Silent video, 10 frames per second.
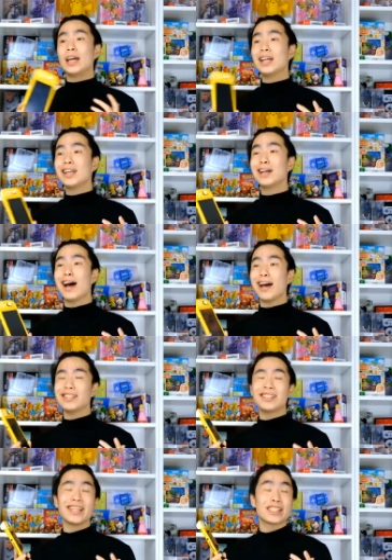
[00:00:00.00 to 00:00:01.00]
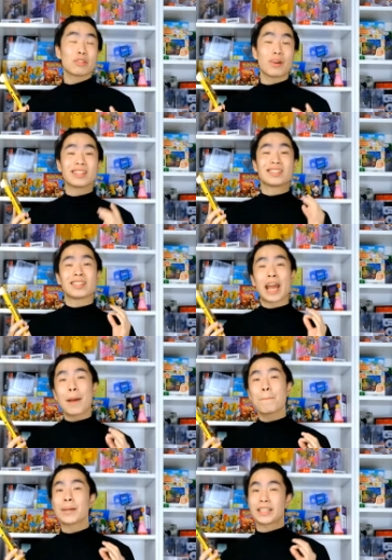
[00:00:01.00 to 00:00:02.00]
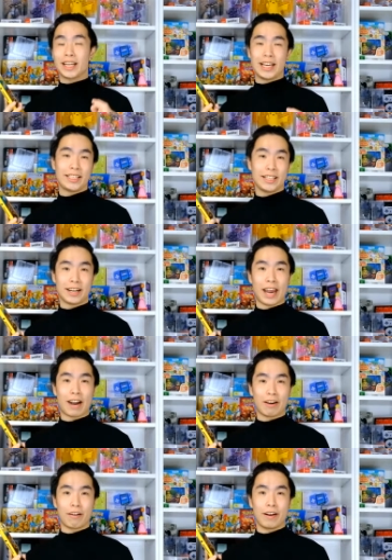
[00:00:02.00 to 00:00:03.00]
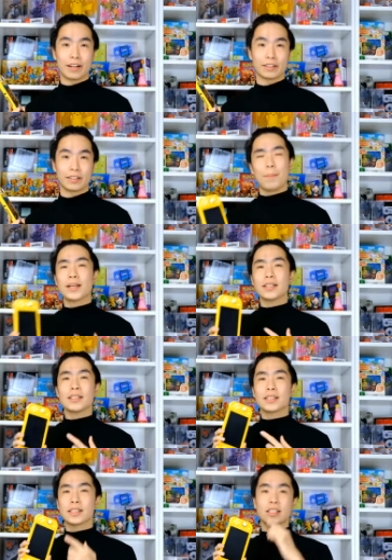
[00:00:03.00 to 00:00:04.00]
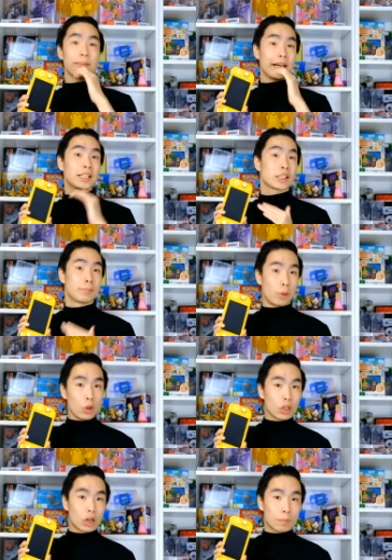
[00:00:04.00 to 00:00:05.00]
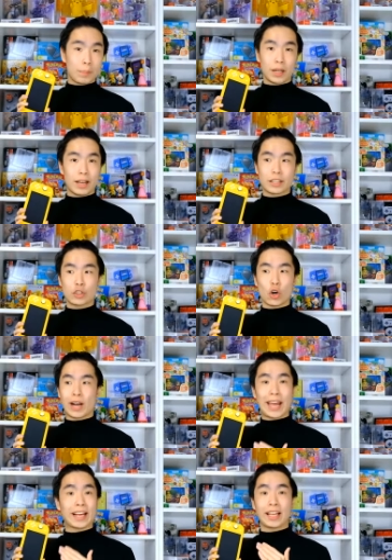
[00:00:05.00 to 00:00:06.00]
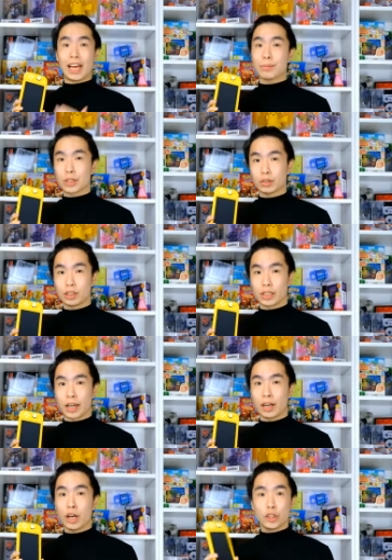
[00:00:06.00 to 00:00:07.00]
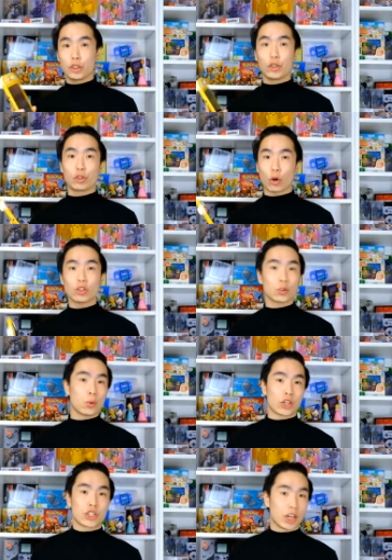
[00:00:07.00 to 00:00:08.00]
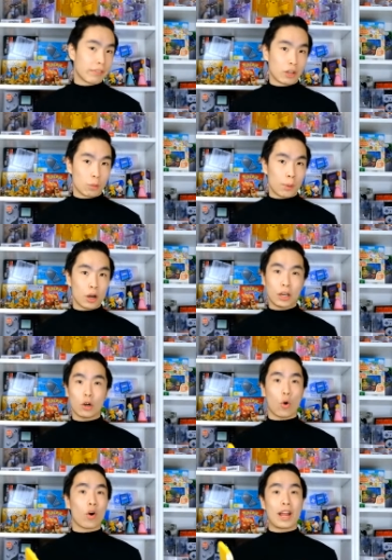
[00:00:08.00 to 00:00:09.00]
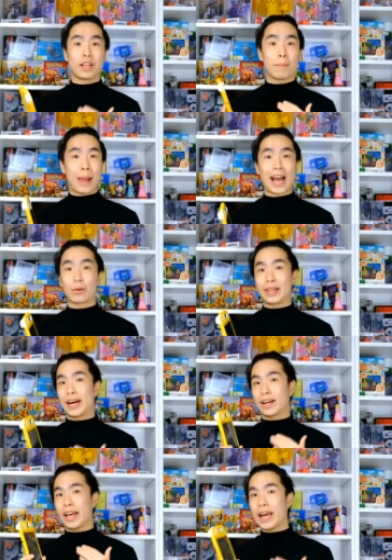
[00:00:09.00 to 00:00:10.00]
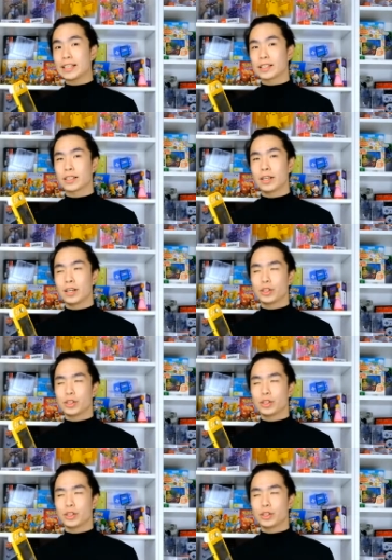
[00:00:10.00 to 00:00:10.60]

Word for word: uh, I'd say it's around 10% easier to carry around. Because the system is smaller, but it's not a clamshell design, so you don't just want to shove it in your pocket or in your bag without a case.